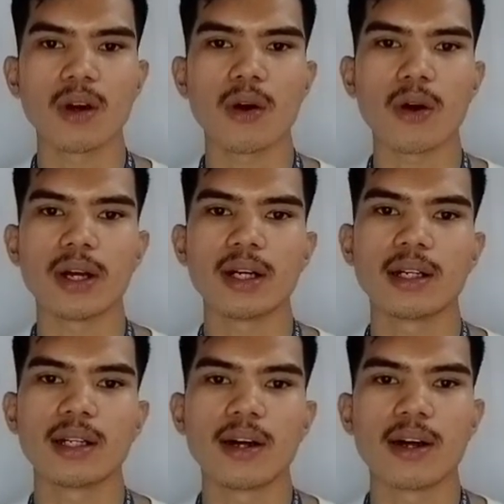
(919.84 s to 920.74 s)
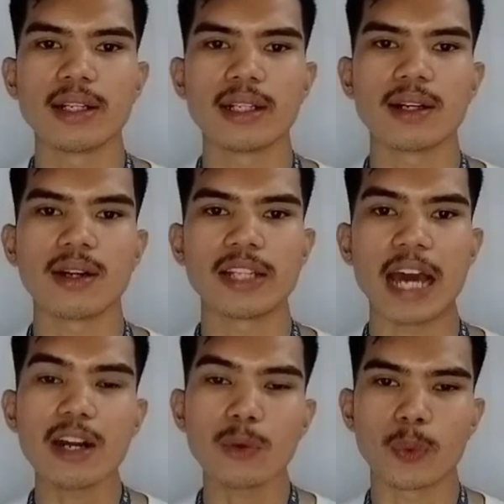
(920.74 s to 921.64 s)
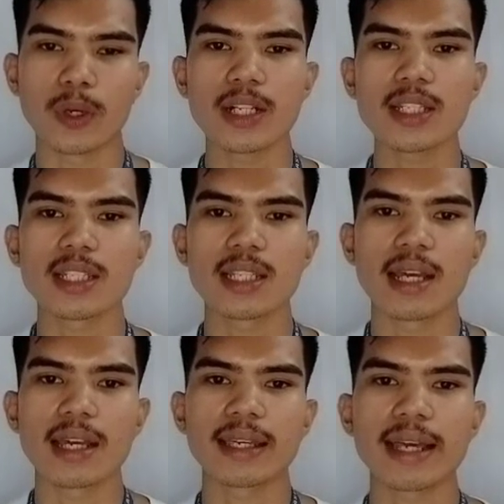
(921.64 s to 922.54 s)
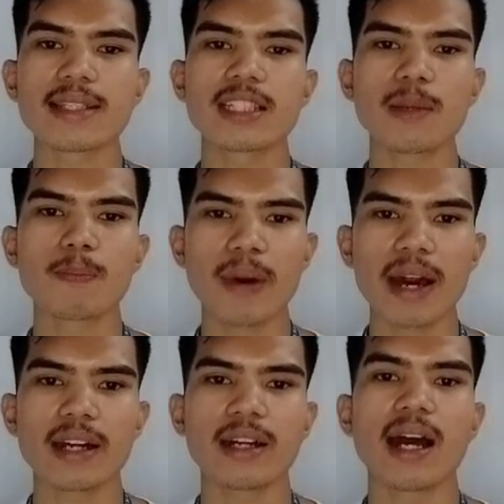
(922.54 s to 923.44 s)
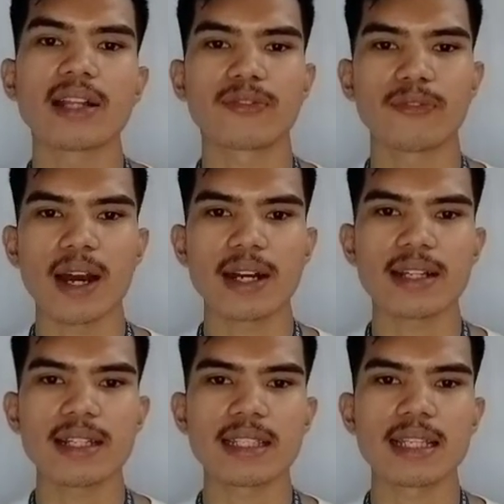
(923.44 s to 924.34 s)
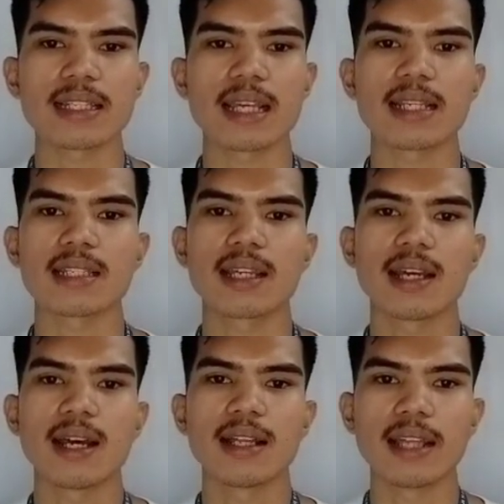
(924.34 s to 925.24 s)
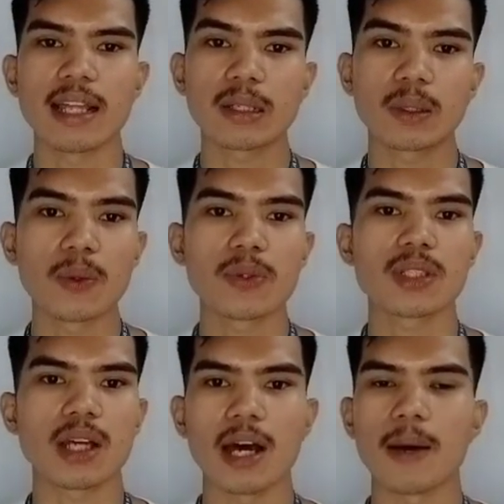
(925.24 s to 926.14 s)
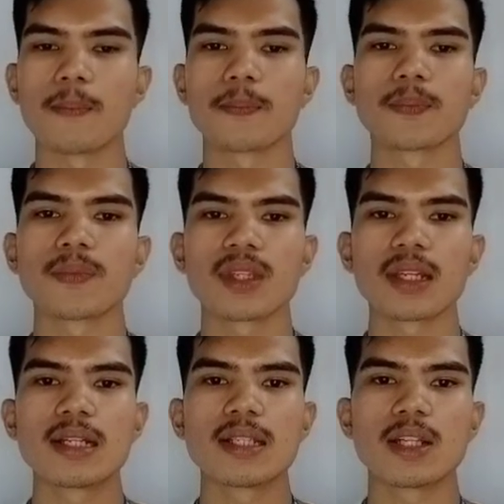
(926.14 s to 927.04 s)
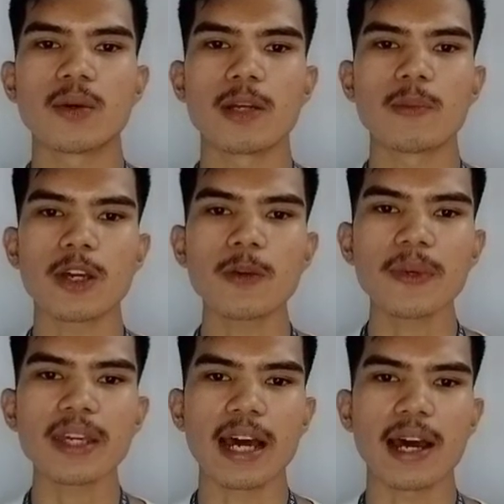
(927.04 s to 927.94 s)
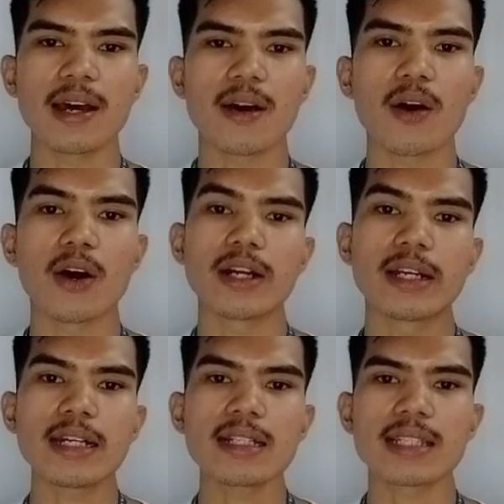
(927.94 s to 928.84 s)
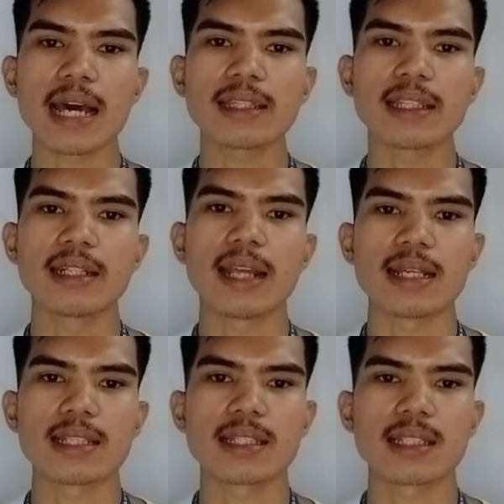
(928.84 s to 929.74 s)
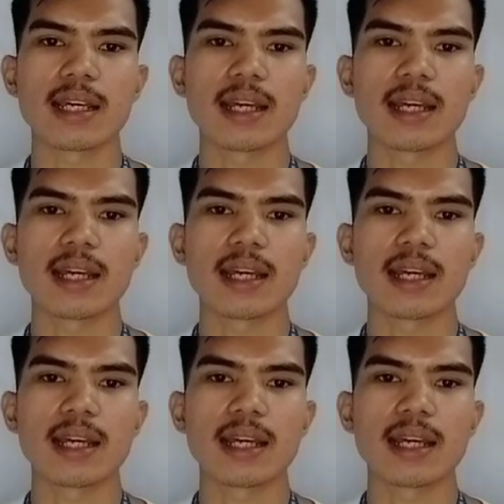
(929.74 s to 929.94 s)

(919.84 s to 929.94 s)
or on the other words, can see better at far distances than close up. So in myopia or nearsightedness,